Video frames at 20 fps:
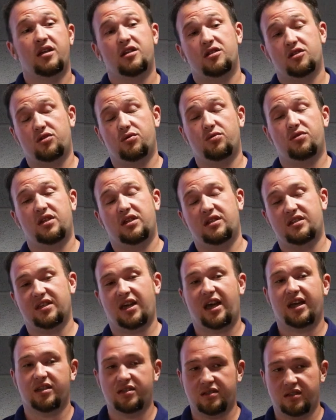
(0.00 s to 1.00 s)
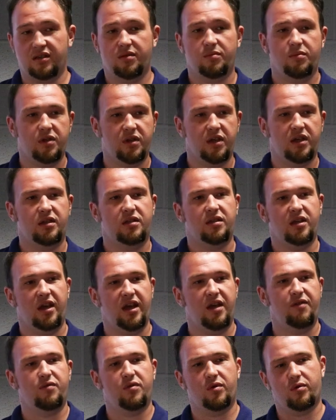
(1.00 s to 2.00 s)
to do the exact same thing that
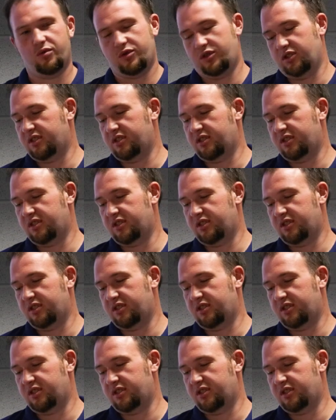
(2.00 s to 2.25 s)
everyone would